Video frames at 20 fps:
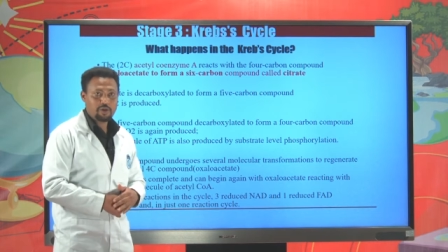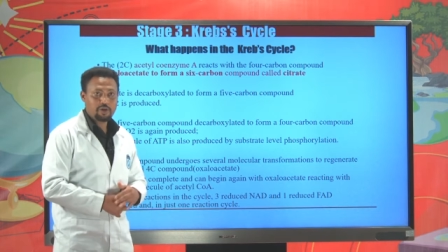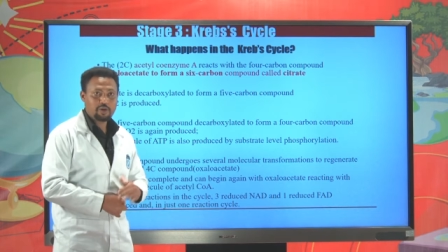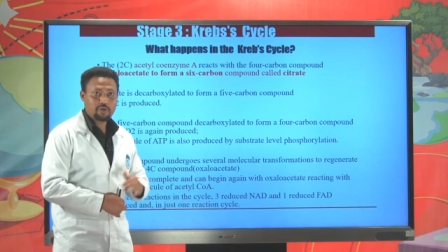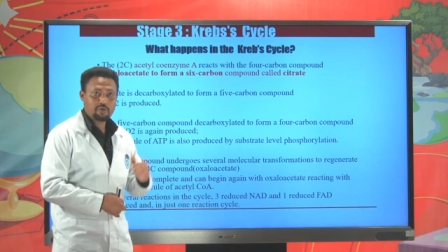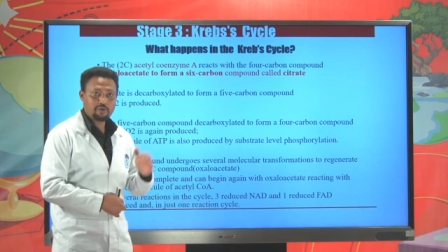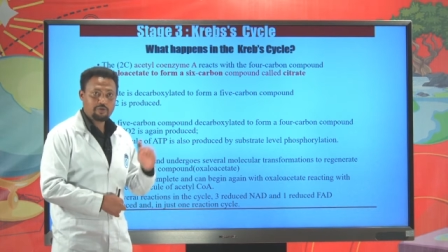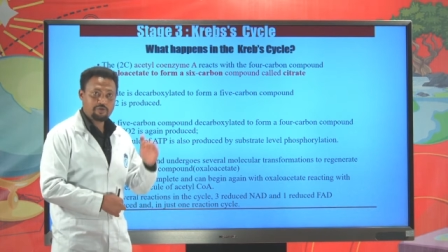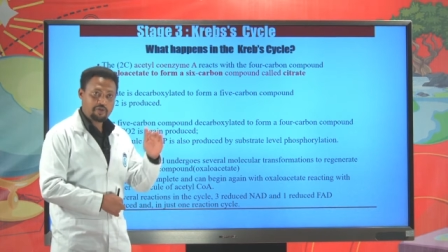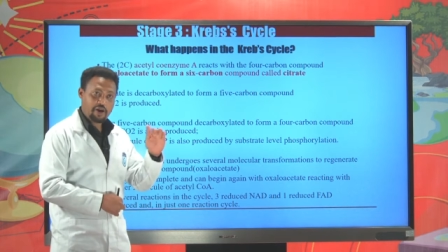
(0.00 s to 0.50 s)

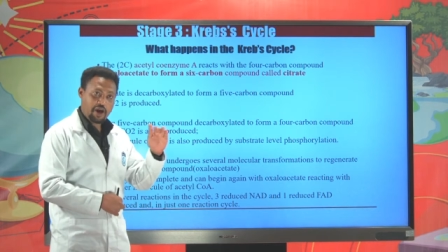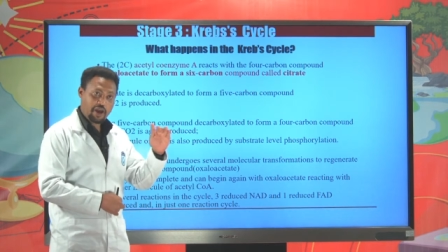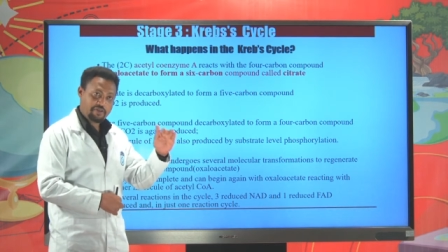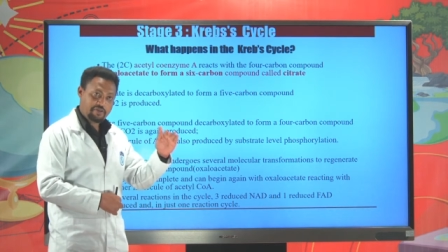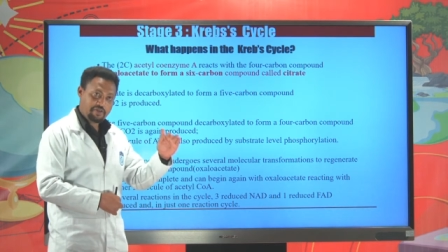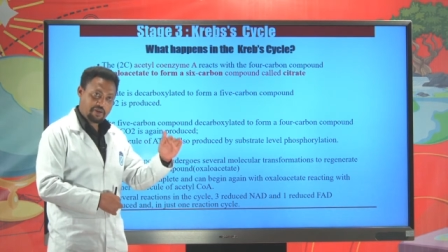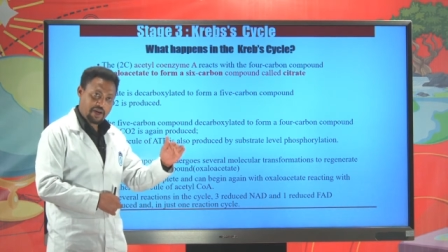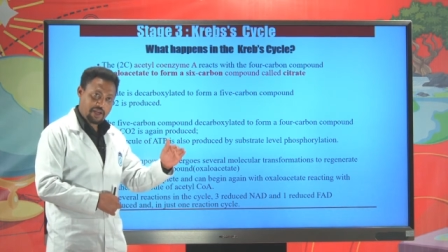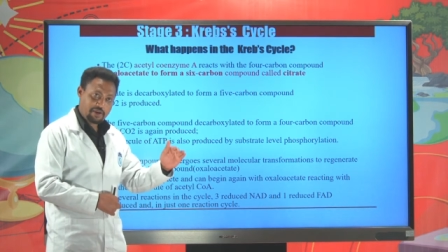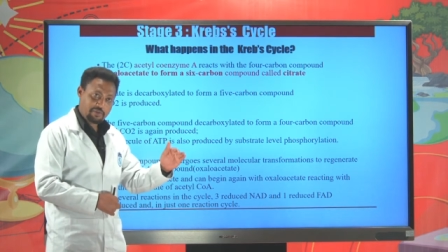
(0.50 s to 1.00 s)
to
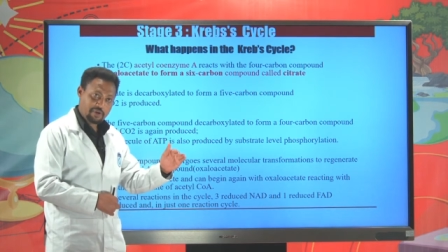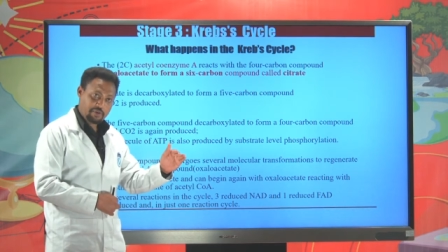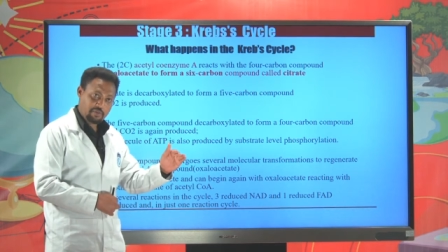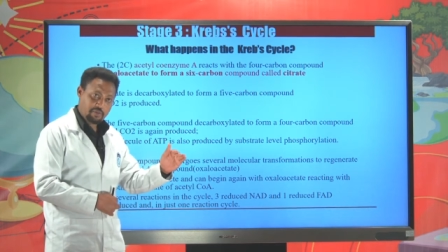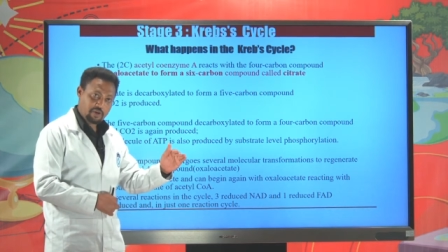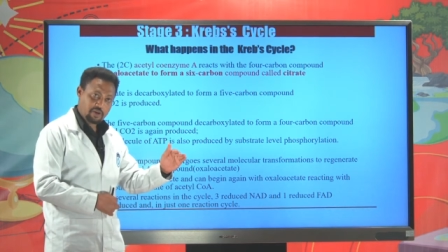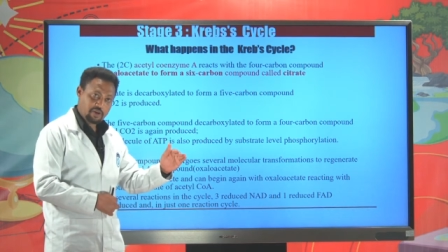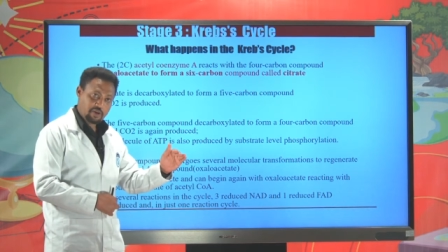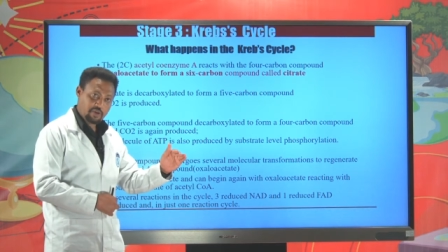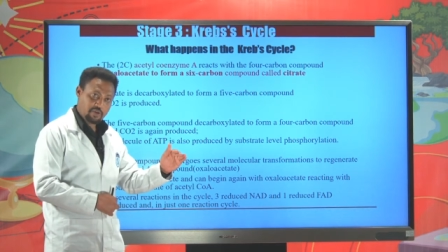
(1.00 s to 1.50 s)
5-carbon
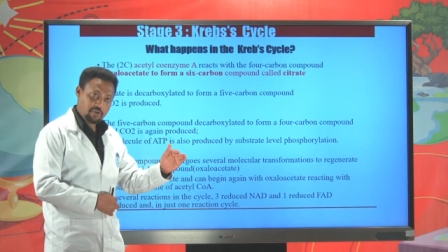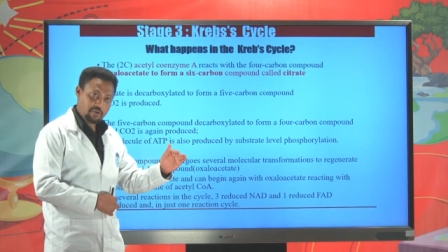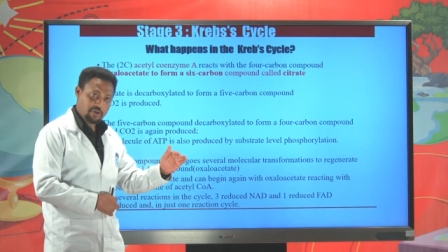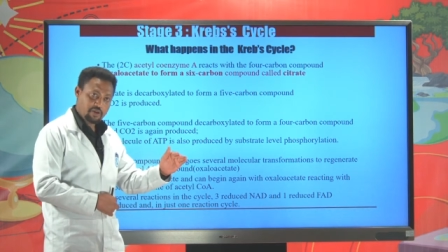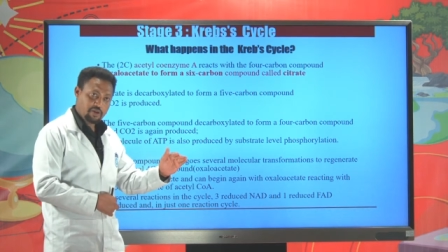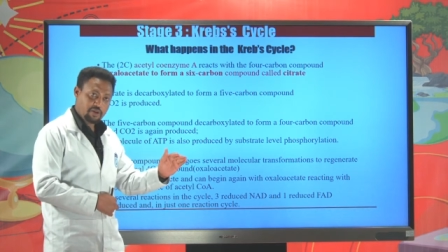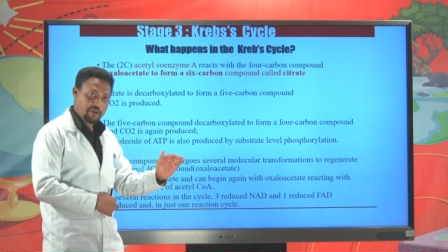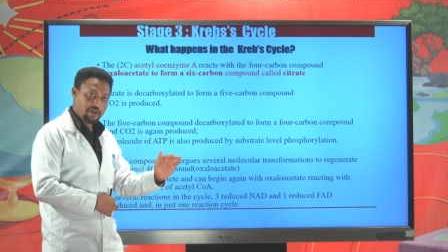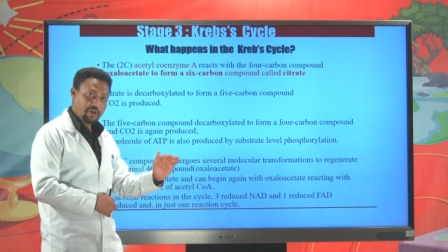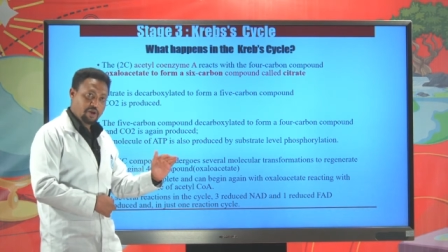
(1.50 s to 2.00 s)
molecule,
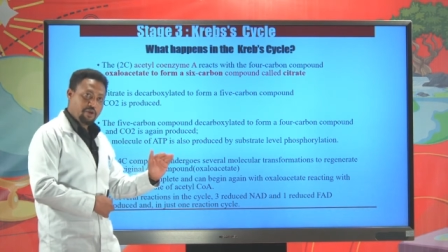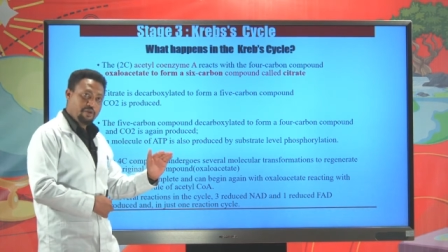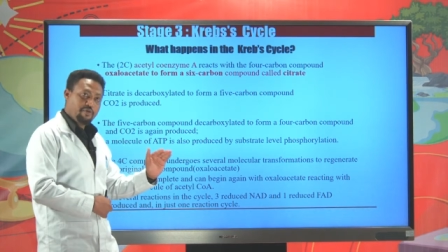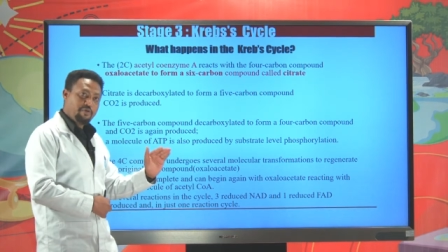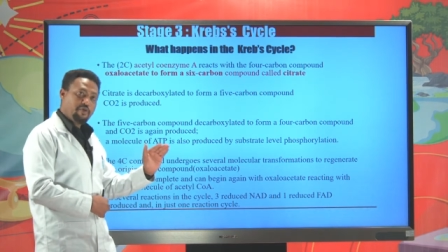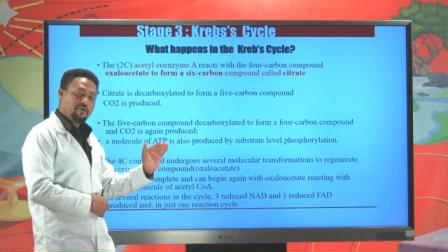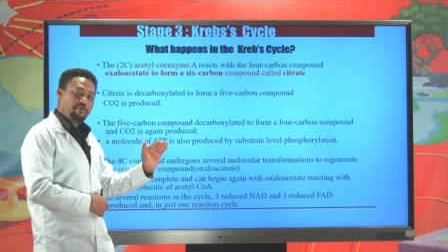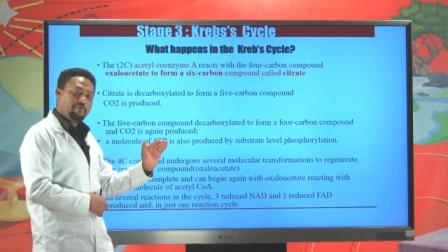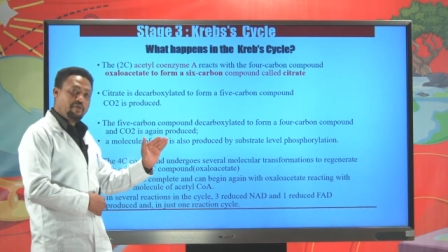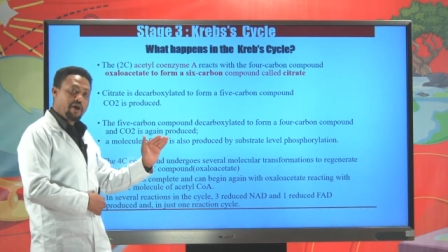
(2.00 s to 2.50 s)

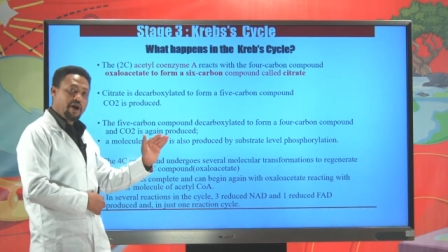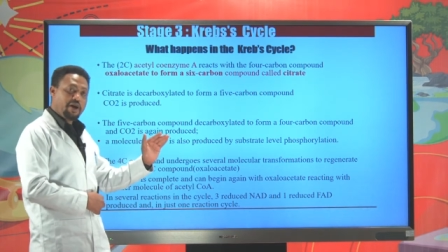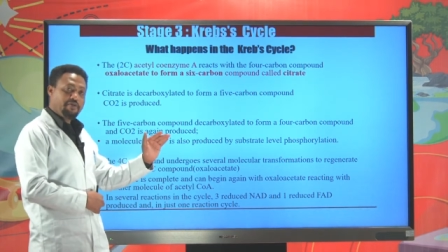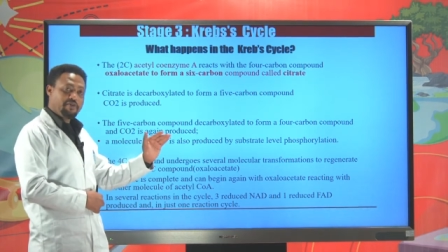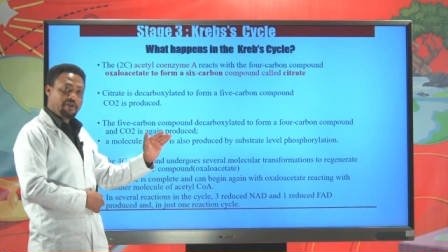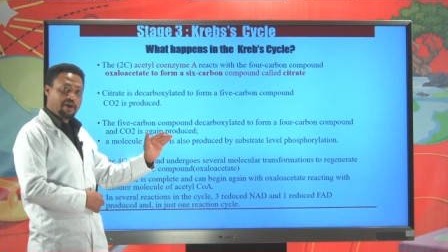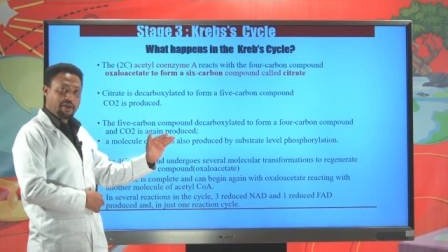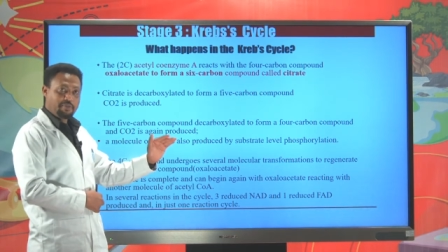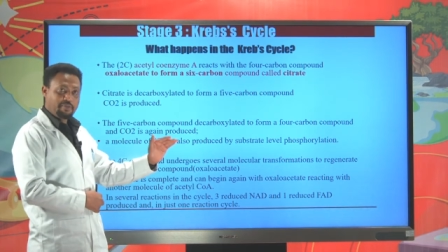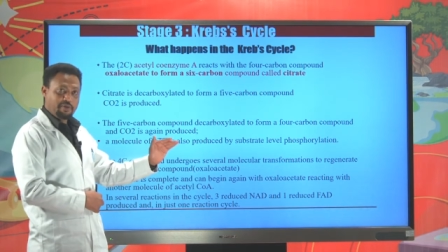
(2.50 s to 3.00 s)
from
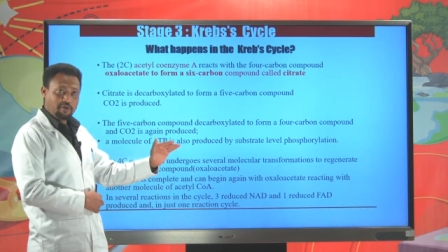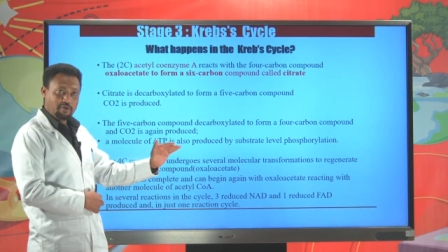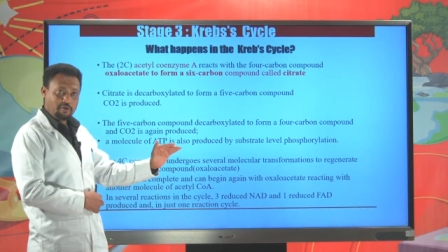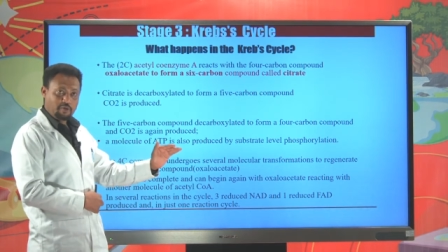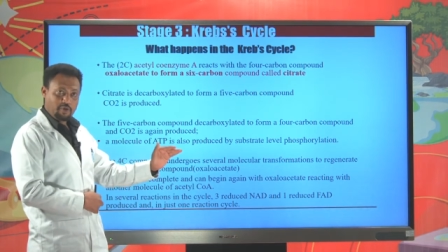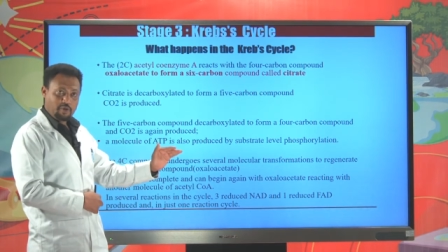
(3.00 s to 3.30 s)
5-carbon